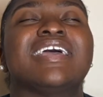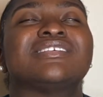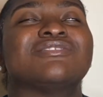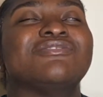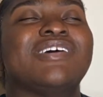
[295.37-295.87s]

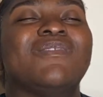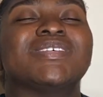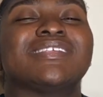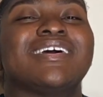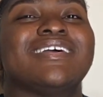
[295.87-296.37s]
So I
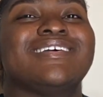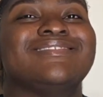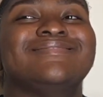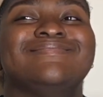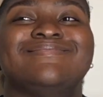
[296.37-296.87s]
was like,
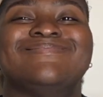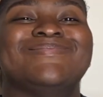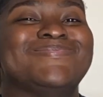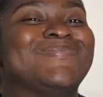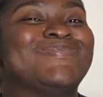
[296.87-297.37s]

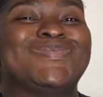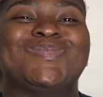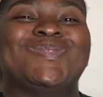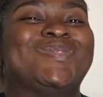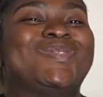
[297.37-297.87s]

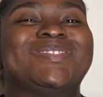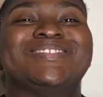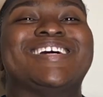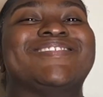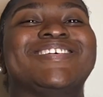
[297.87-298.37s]

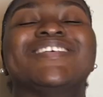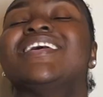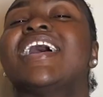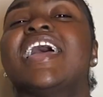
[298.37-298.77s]
I don't know.